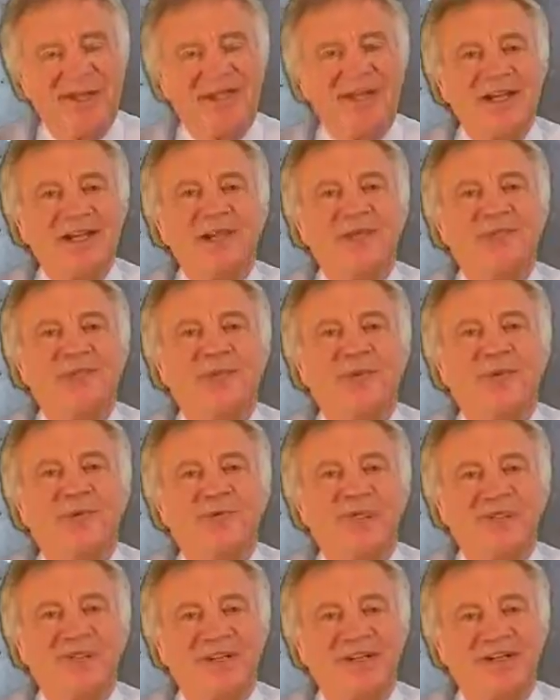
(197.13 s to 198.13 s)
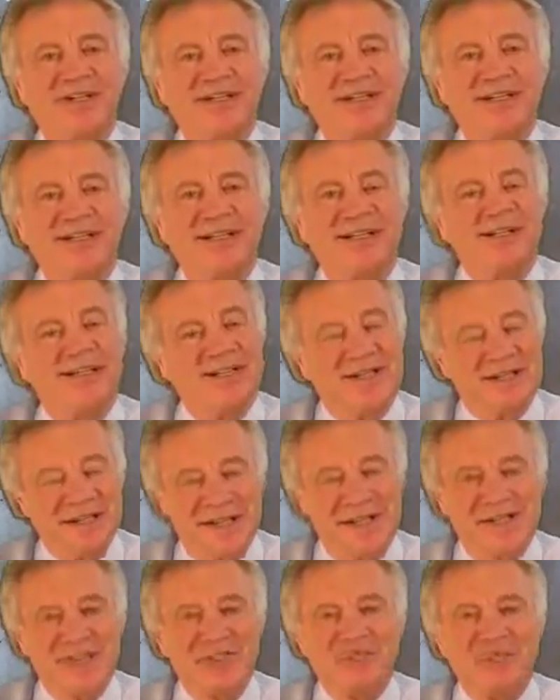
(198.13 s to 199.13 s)
Thank you for watching.
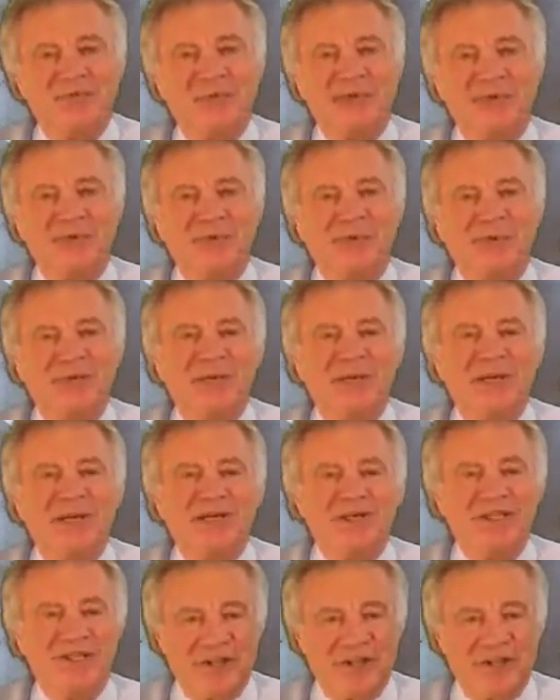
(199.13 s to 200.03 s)
Here's to a great workplace